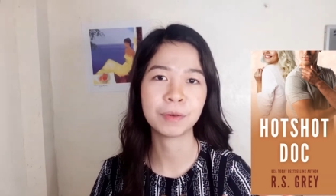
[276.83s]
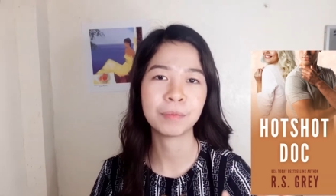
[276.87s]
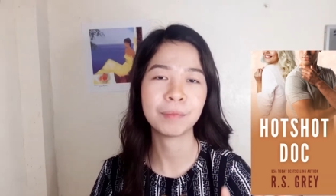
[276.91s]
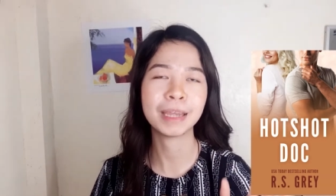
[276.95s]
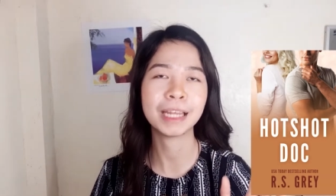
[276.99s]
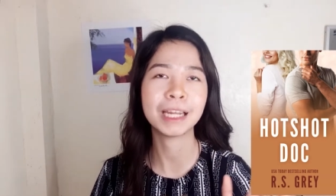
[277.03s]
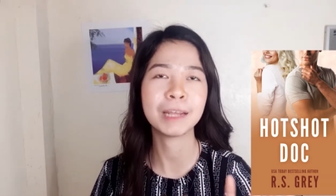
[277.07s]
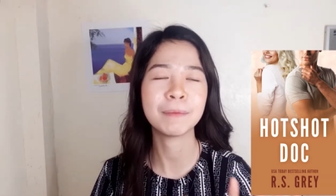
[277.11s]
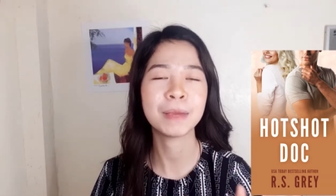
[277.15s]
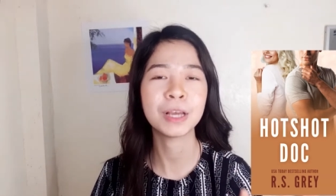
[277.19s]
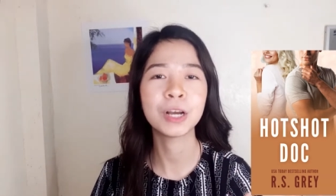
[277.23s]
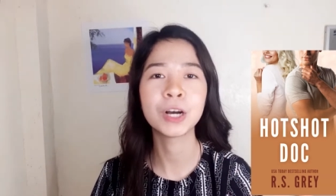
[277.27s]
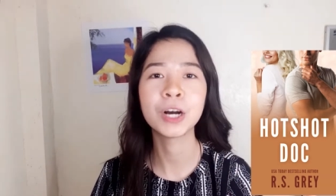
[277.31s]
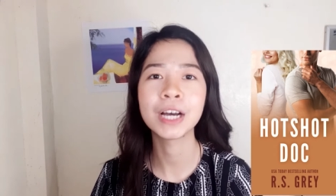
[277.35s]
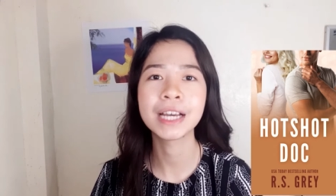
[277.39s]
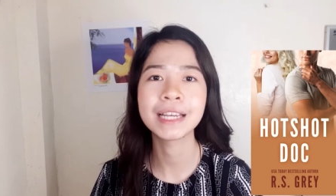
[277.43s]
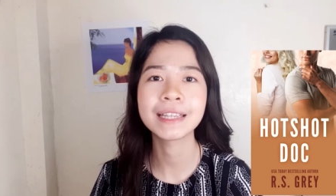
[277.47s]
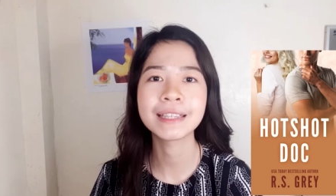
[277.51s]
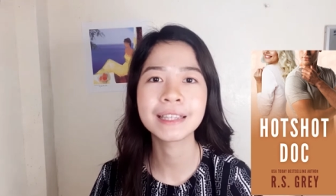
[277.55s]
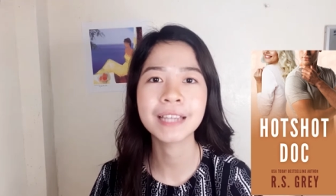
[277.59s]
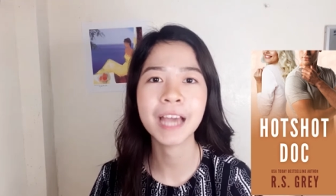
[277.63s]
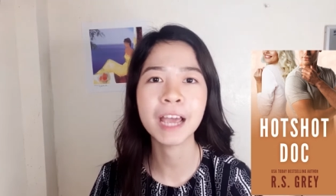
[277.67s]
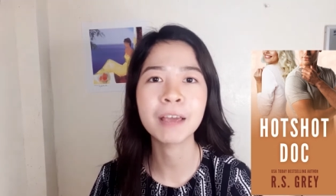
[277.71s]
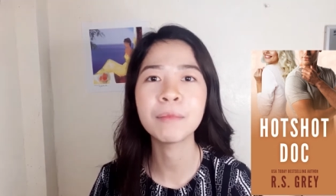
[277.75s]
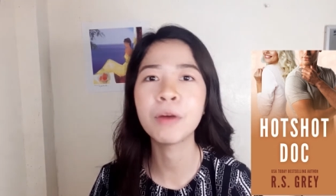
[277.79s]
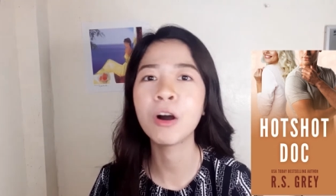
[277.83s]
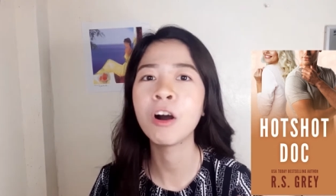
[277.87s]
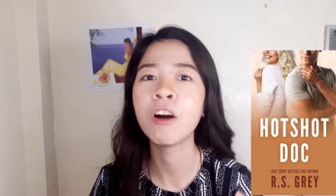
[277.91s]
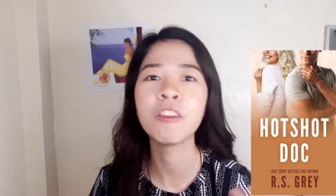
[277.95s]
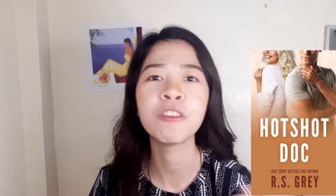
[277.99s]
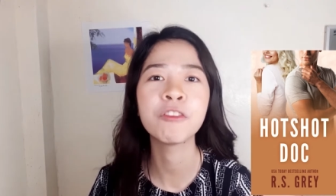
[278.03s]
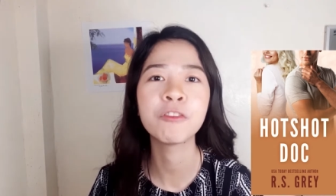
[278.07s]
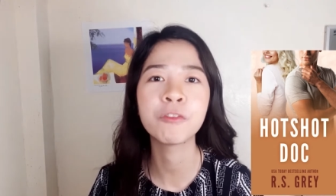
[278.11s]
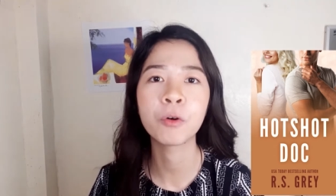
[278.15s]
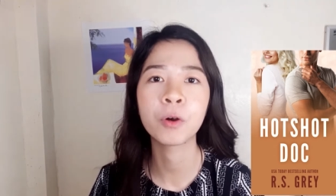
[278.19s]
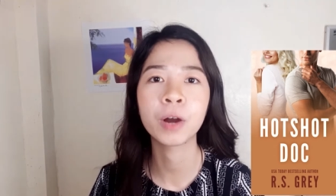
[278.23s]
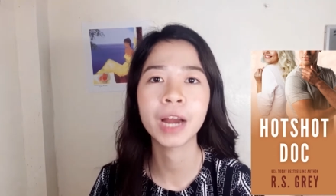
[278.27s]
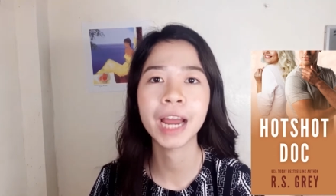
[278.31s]
mainly because I'm
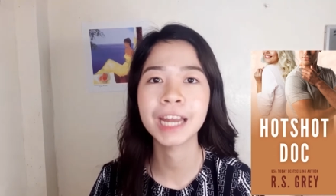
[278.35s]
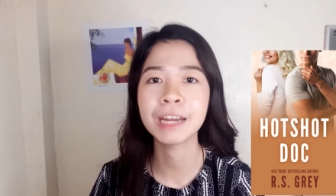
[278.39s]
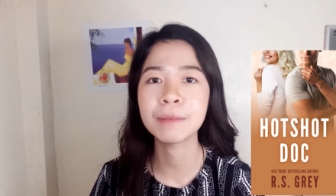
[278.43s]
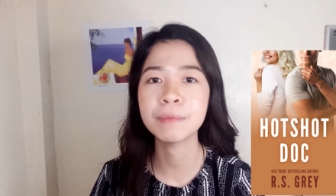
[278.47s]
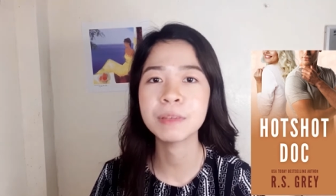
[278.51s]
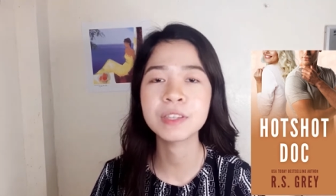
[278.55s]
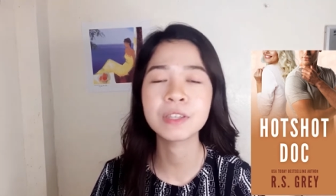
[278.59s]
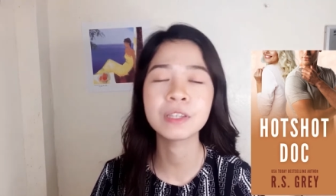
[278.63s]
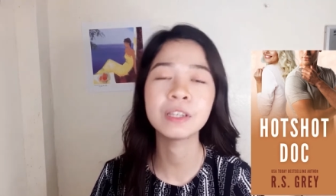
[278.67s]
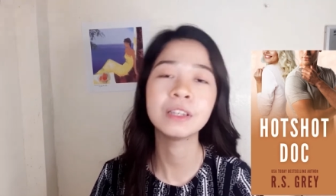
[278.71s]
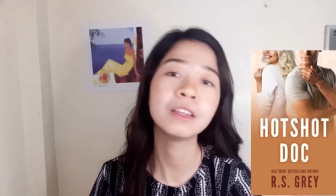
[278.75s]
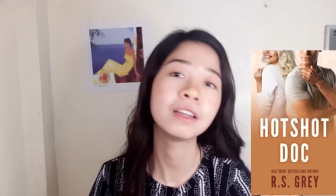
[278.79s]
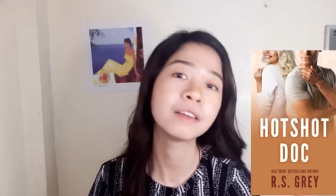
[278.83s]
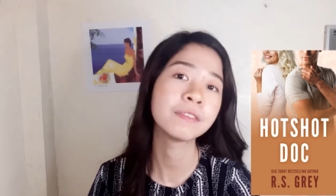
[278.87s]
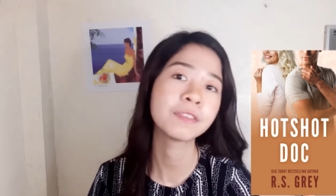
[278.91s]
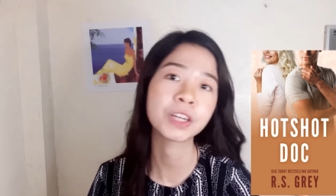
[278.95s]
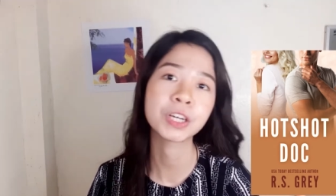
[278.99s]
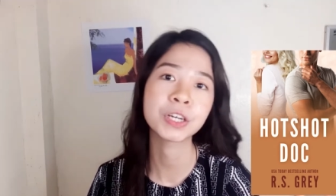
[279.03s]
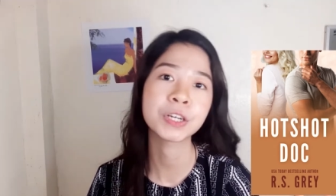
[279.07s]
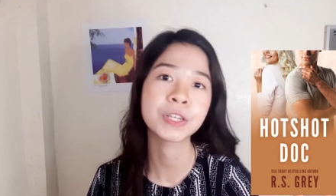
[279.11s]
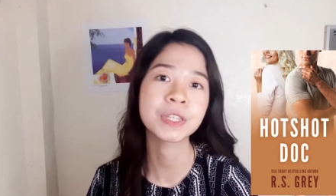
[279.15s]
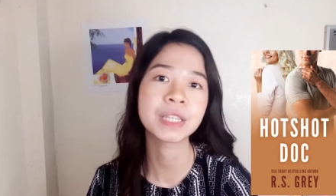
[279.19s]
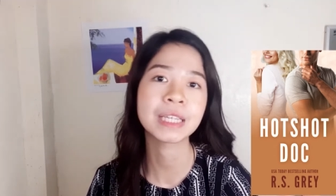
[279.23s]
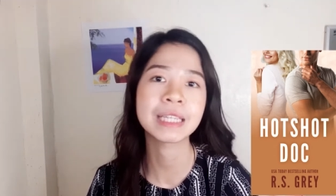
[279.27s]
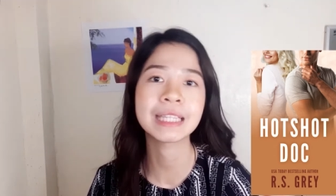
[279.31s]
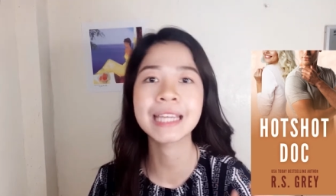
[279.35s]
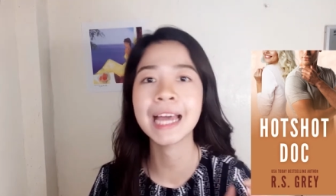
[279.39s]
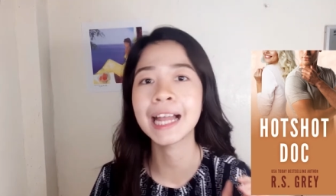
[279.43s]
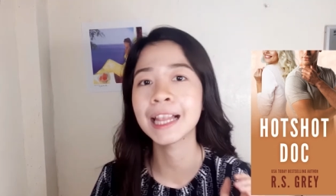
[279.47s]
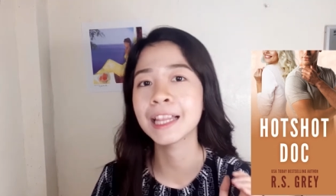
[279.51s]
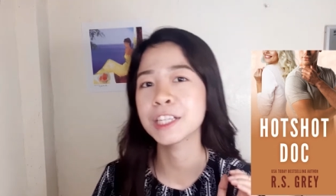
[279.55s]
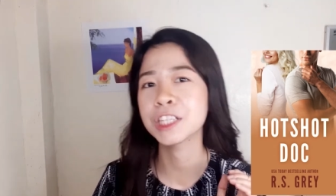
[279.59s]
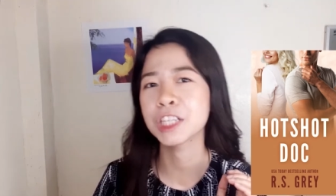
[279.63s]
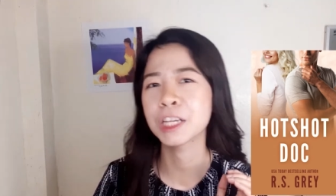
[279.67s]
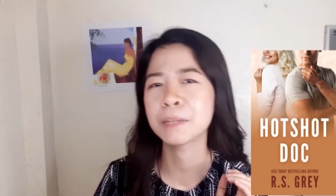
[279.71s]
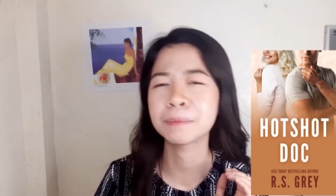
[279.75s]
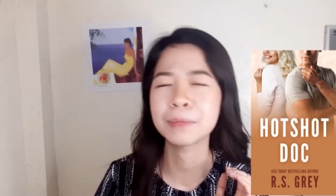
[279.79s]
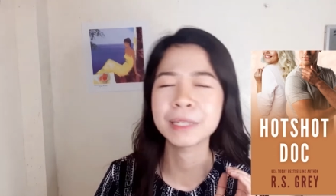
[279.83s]
all for enemies to lovers,
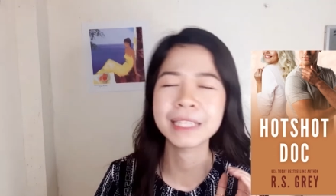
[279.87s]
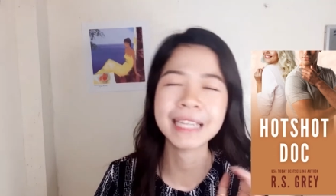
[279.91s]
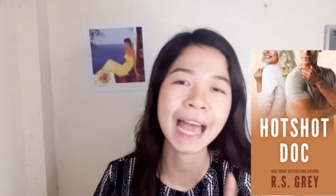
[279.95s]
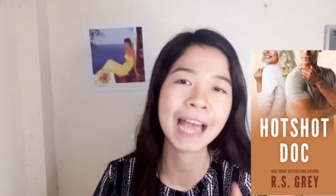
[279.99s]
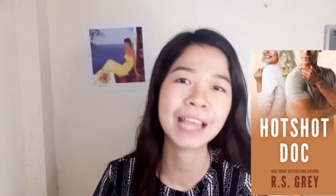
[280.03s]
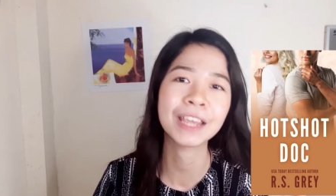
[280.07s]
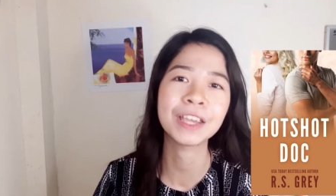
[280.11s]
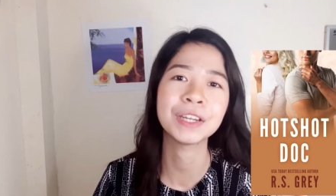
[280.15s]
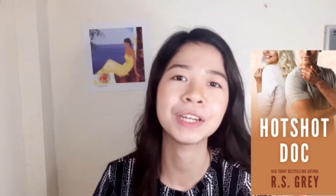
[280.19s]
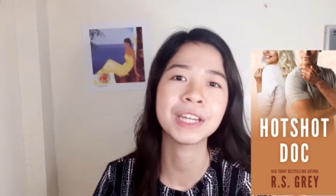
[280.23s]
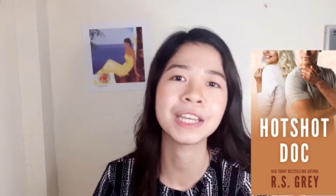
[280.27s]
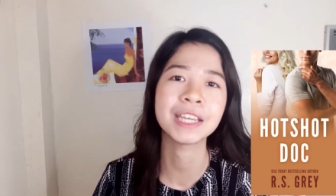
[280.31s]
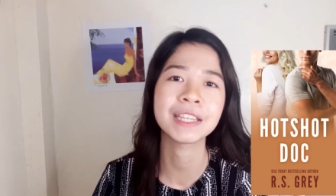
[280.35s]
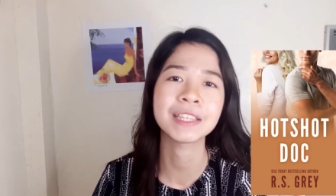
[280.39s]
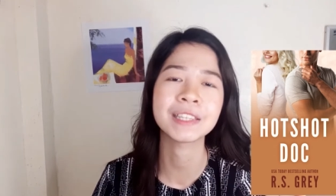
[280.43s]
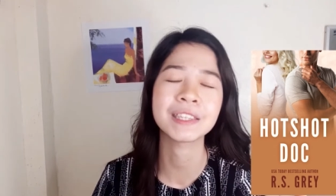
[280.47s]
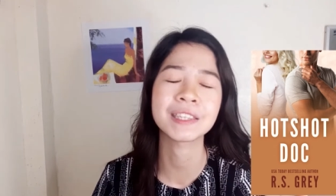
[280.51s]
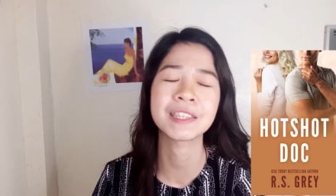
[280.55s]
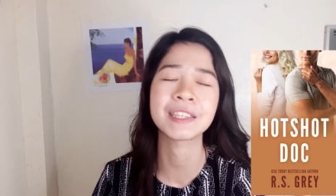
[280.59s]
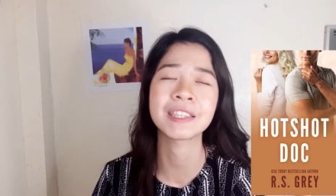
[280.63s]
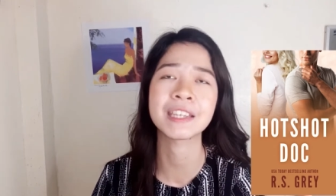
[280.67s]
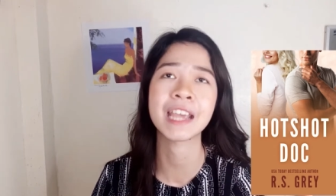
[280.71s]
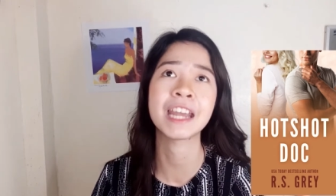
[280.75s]
intelligent protagonists,